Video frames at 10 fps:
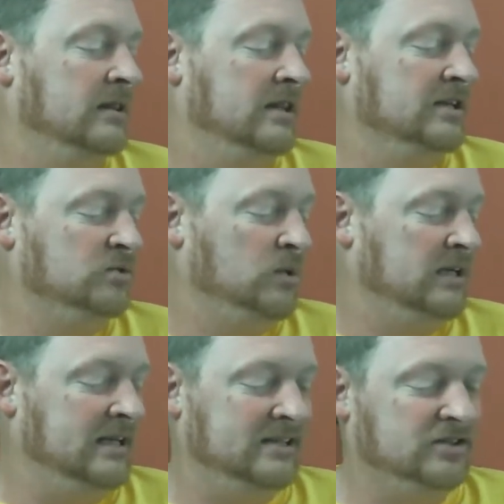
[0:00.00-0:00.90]
this one
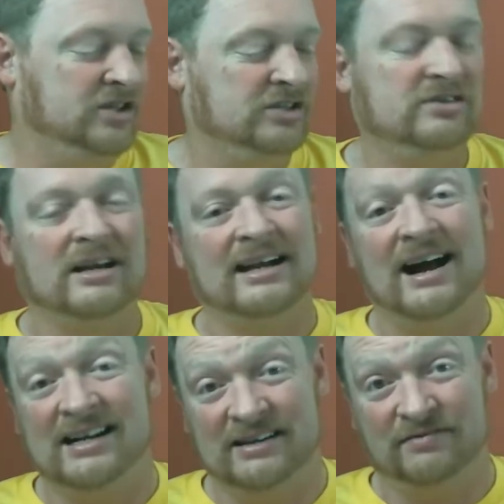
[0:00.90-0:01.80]
is just
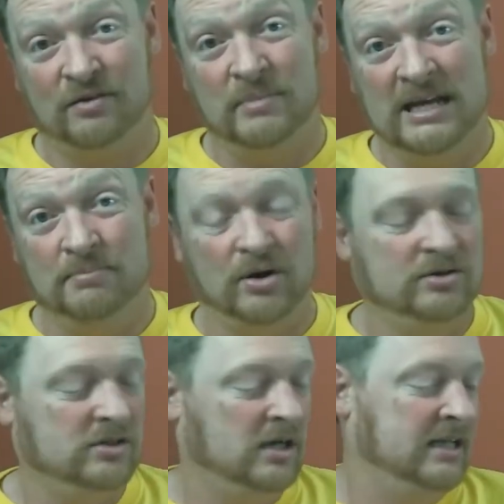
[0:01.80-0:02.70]
kind of for me
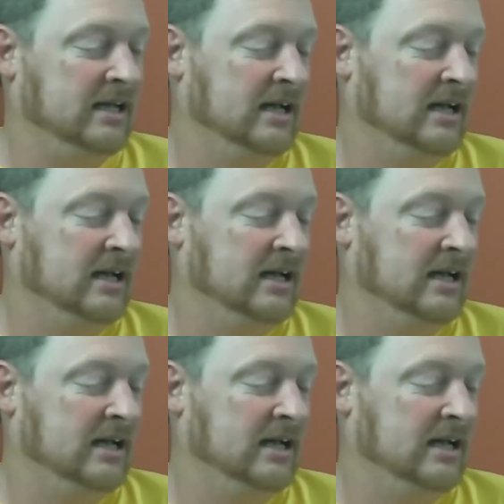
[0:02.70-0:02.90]
personally.